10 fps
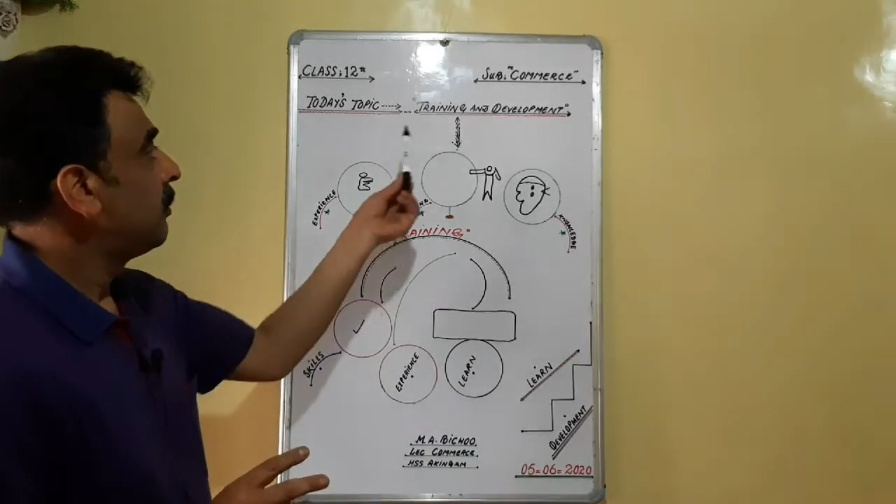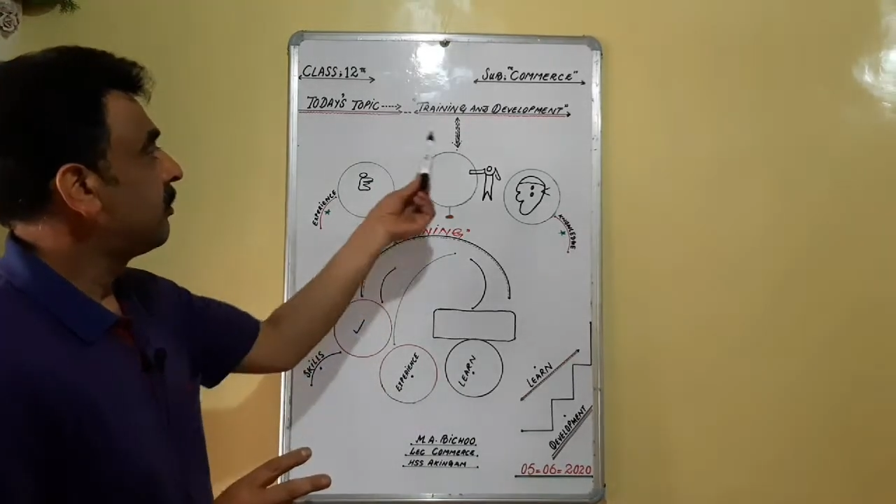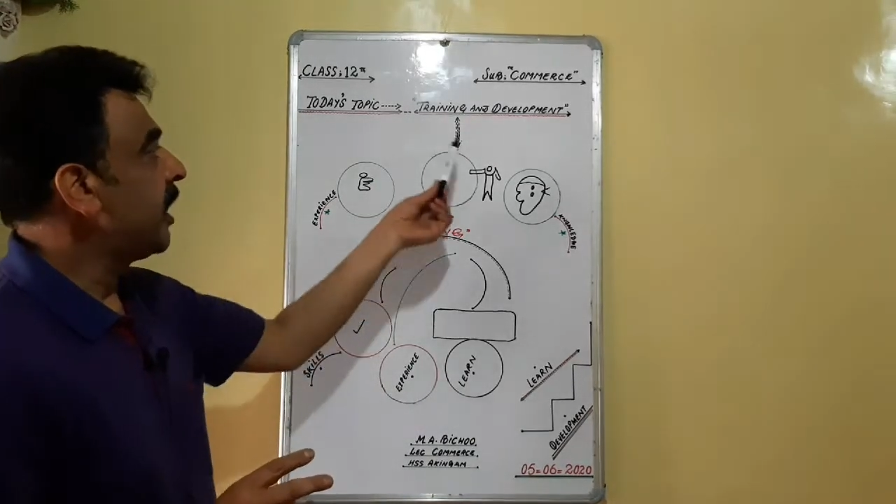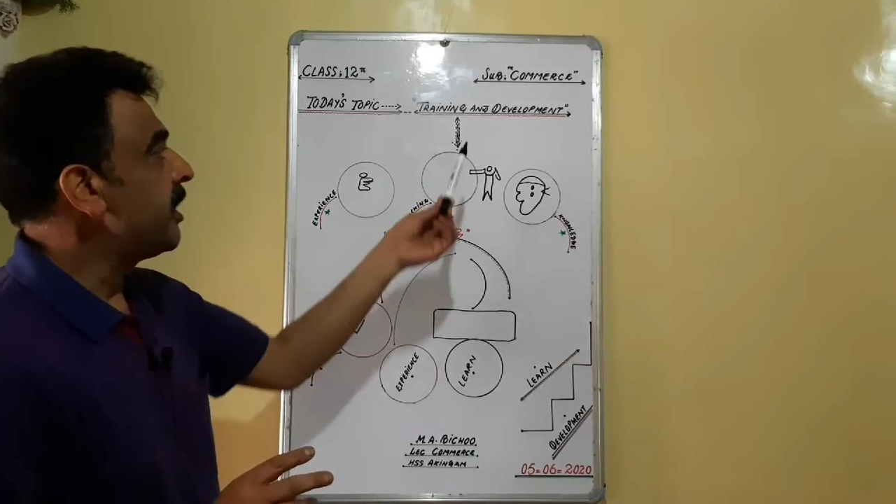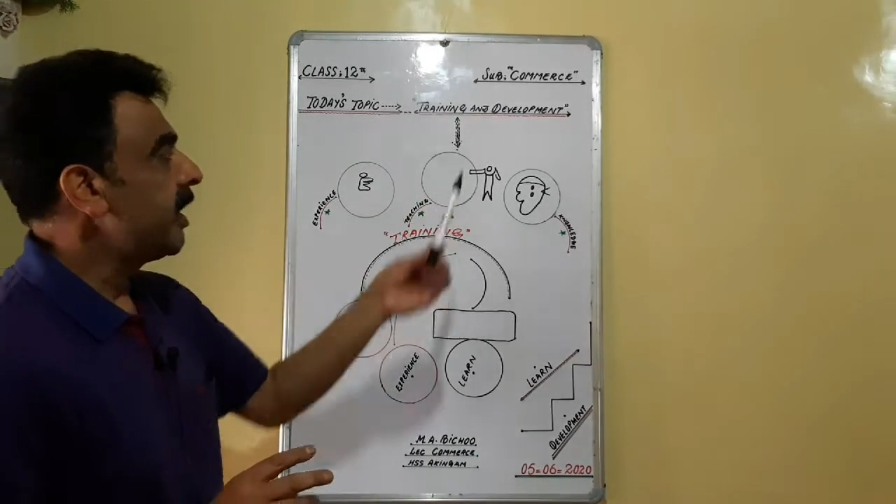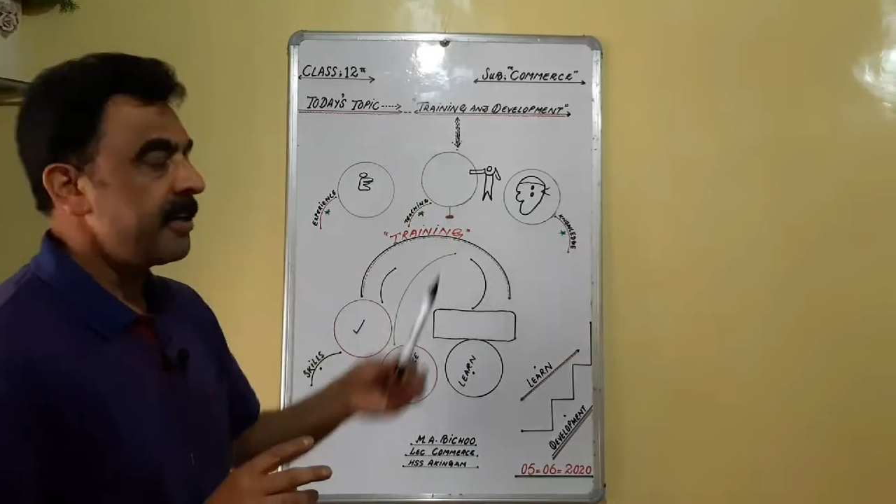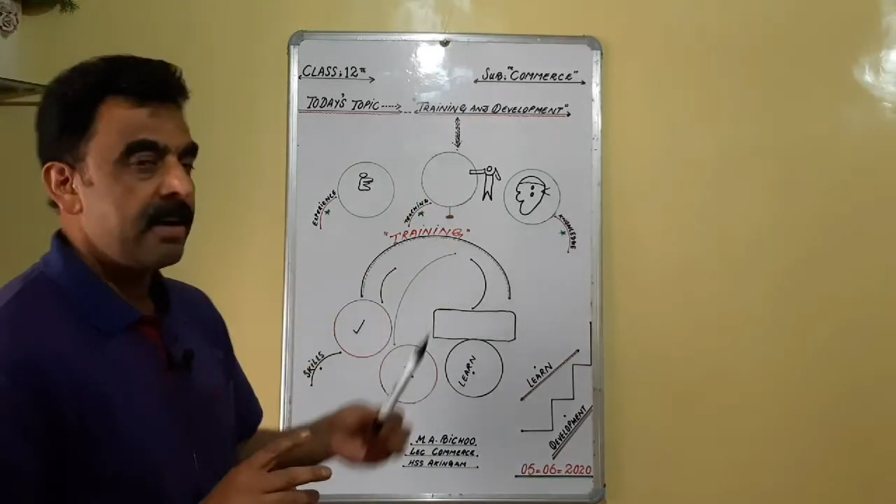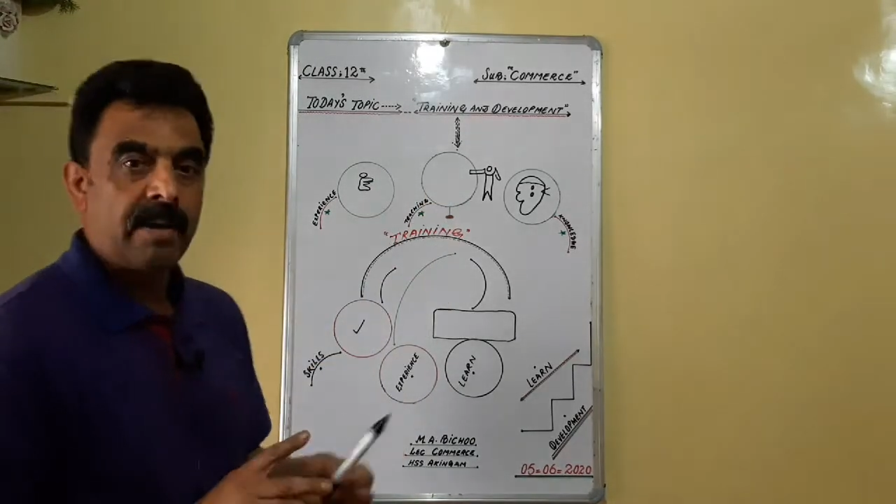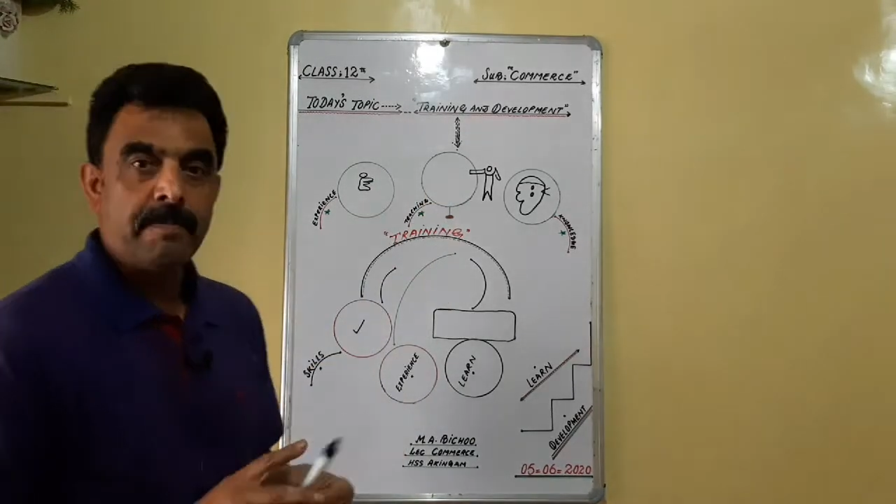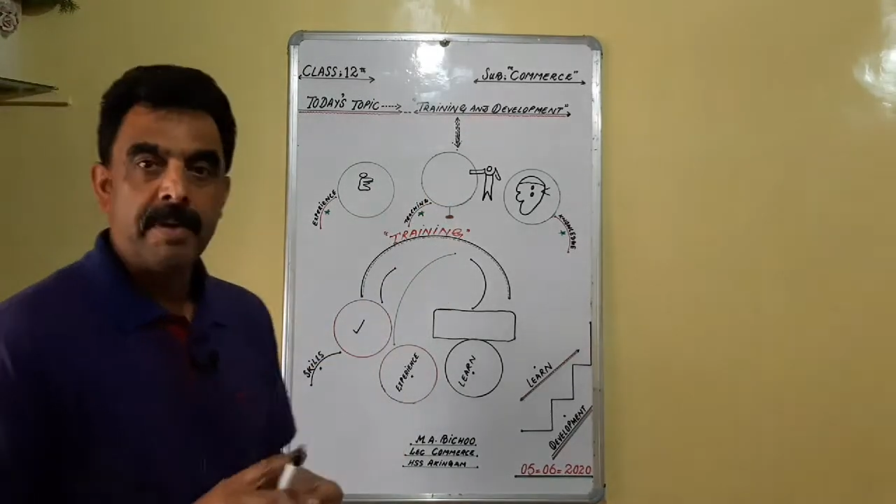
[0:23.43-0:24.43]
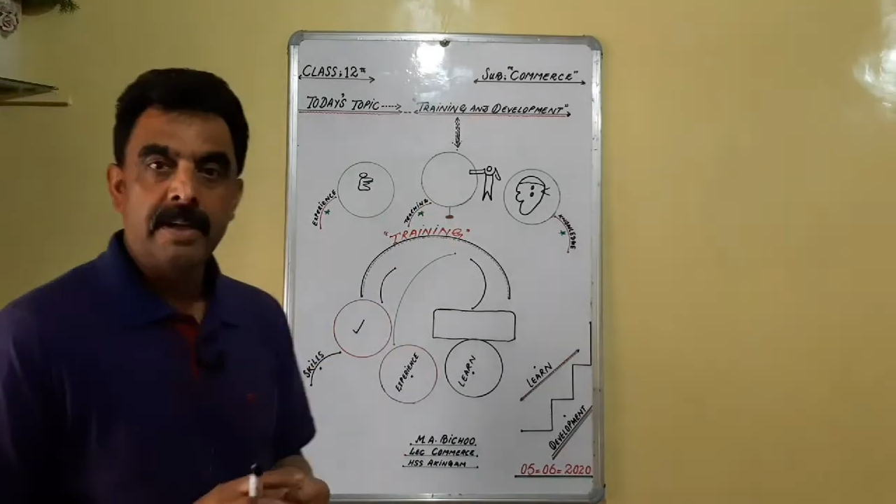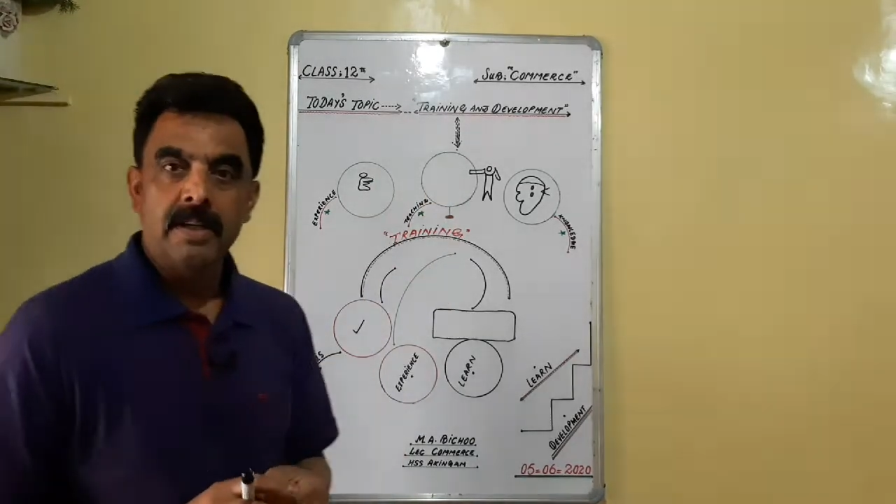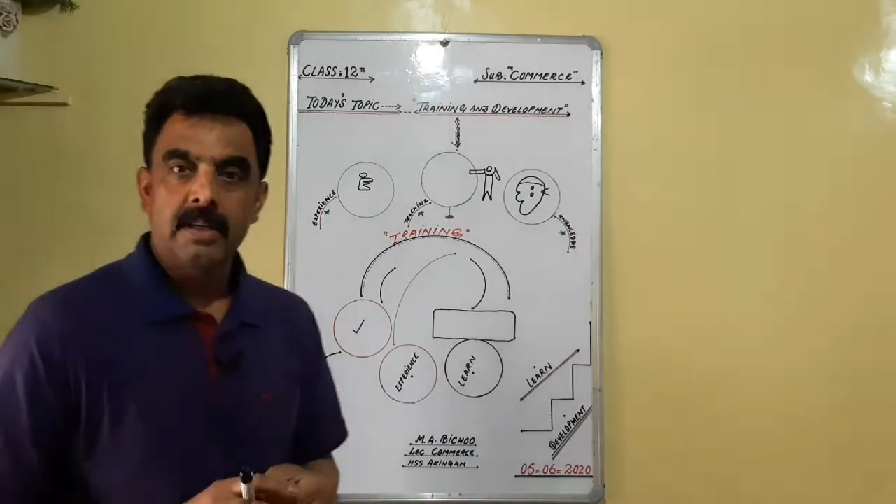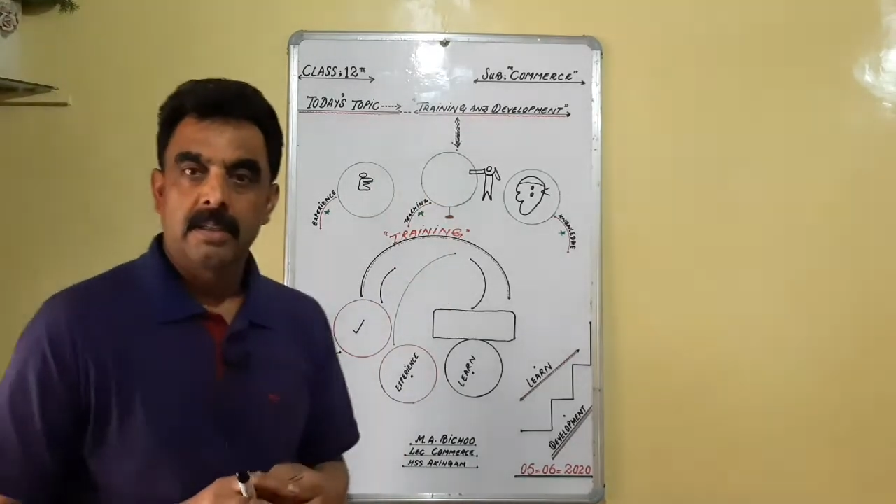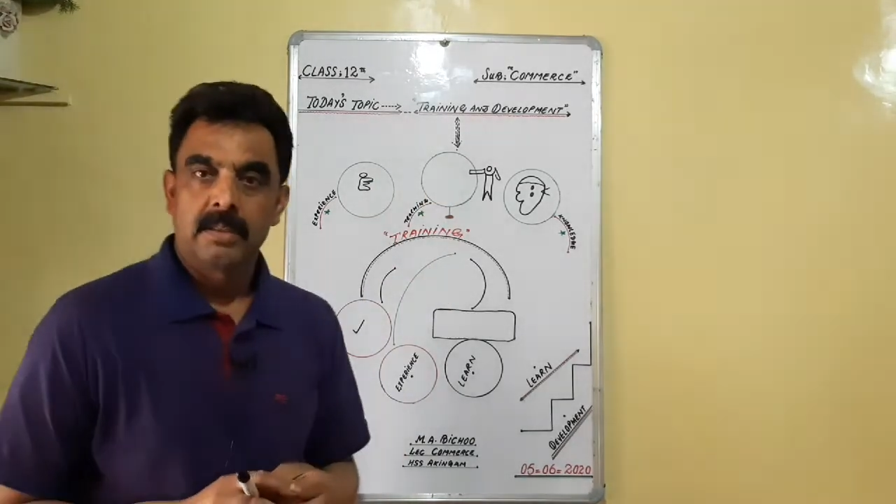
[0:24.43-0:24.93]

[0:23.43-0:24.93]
training and development,